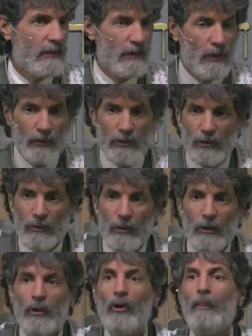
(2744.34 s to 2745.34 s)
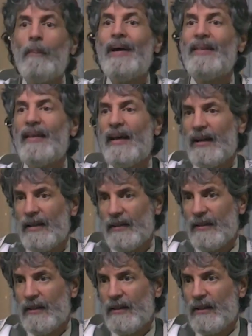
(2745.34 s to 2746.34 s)
Go to your Bethel,
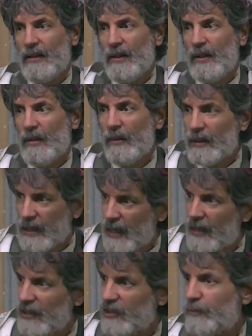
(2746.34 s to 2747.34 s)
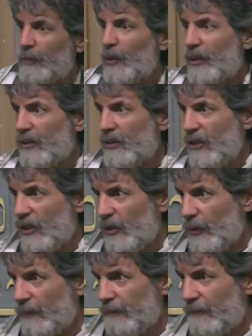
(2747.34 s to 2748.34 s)
where God has spoken to you.